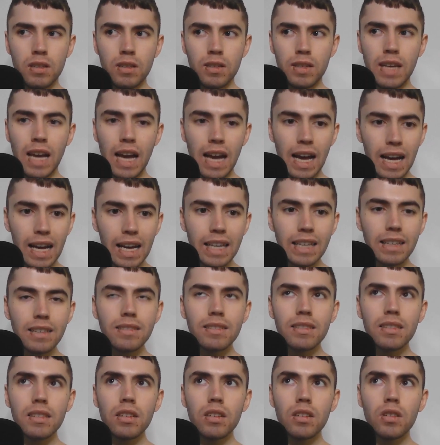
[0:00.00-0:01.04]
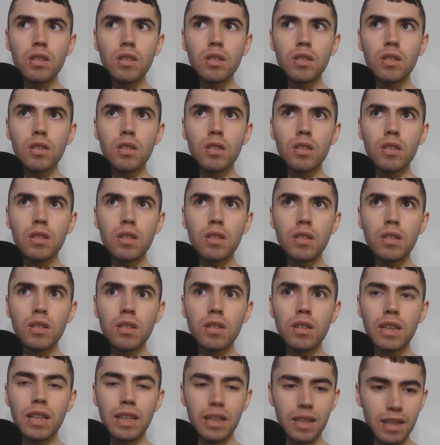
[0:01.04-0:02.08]
guys,
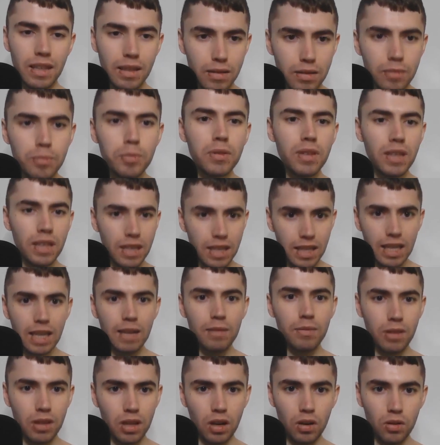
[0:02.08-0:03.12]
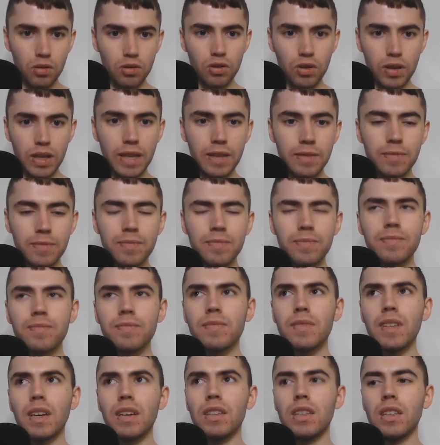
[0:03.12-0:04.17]
let's pretend like I'm the coach, okay,
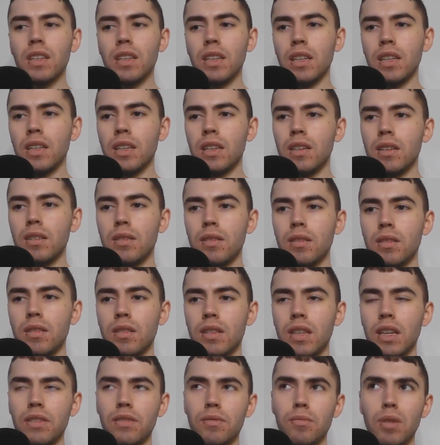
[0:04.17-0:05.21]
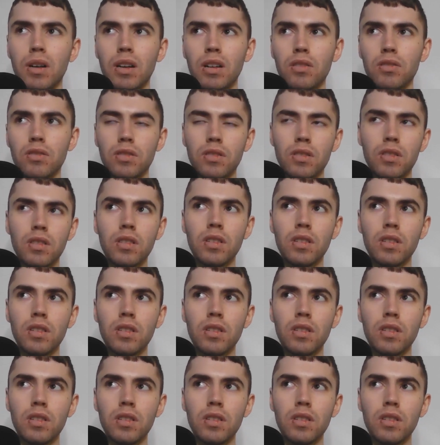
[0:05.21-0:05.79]
of the Denver Broncos.